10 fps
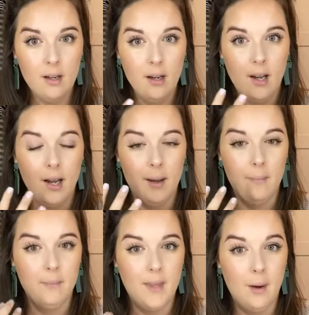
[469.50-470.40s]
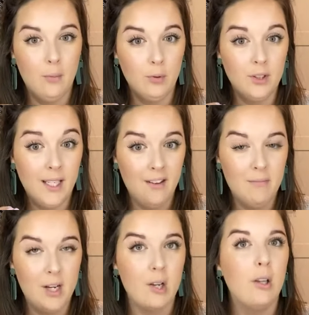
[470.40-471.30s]
that will give me
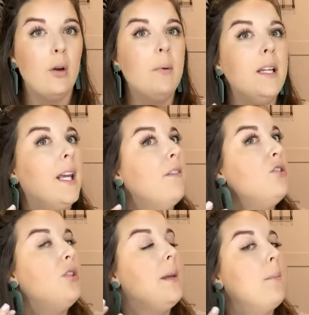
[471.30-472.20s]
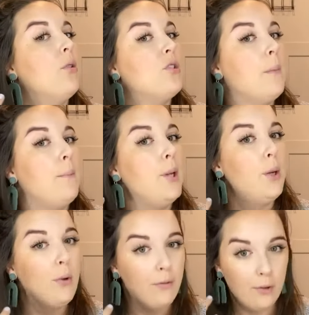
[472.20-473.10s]
a glow, but it gives you the most
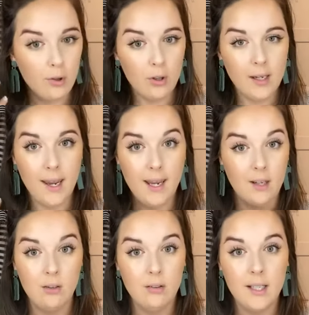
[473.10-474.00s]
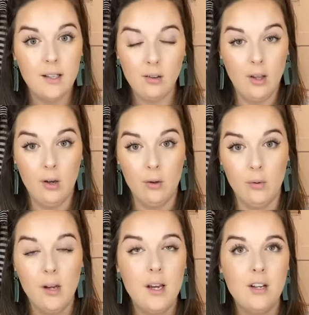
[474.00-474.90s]
beautiful candlelight glow,
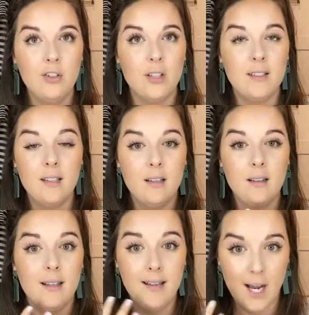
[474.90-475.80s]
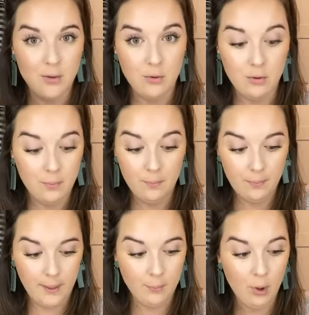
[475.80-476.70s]
just the natural
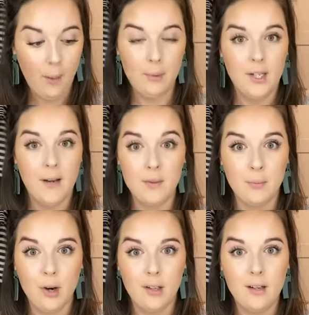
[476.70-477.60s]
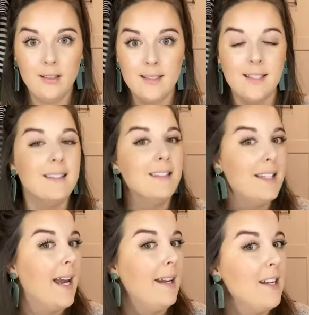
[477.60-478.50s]
like property of the product. It's
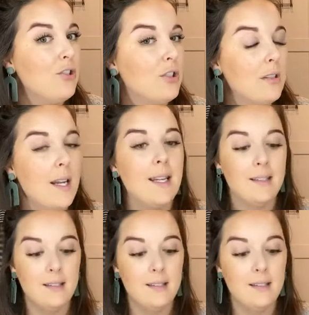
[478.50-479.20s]
insane. It's just, it's